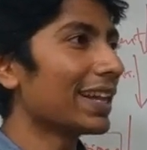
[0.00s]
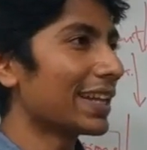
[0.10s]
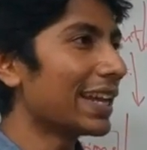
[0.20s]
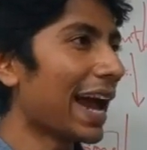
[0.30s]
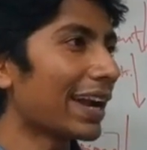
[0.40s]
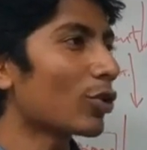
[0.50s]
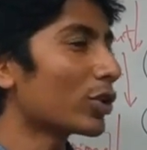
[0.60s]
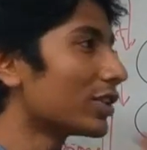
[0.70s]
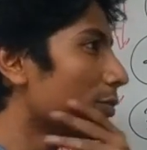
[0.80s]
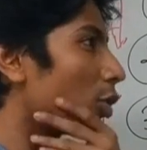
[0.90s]
He had
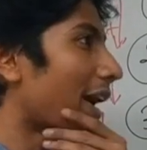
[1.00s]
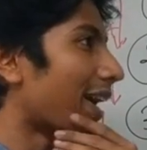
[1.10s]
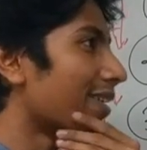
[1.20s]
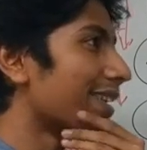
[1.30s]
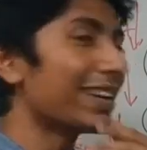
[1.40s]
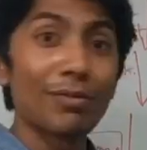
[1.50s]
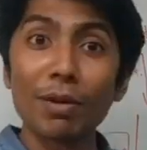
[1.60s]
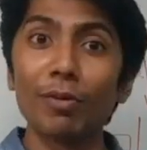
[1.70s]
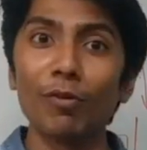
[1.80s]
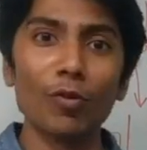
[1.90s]
quoted the book, I can't really
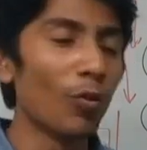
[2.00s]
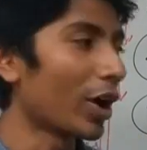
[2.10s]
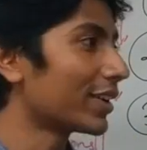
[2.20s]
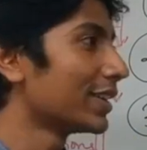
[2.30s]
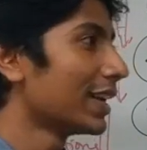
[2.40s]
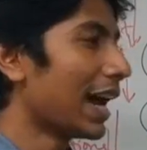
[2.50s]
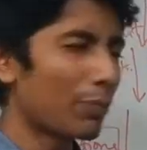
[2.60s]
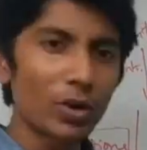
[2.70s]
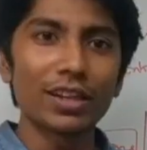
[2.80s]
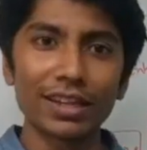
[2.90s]
remember what. I'll
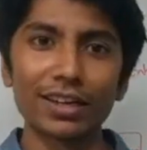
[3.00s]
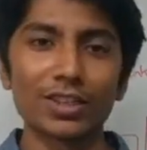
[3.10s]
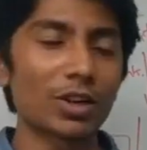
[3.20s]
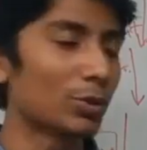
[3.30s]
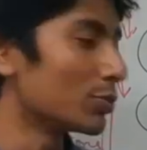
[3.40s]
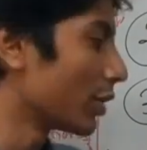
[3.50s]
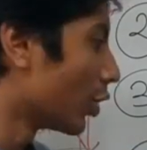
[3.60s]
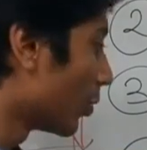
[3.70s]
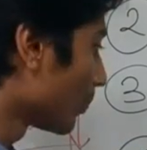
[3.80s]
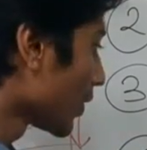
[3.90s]
put it in the description
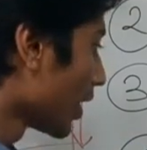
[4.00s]
below.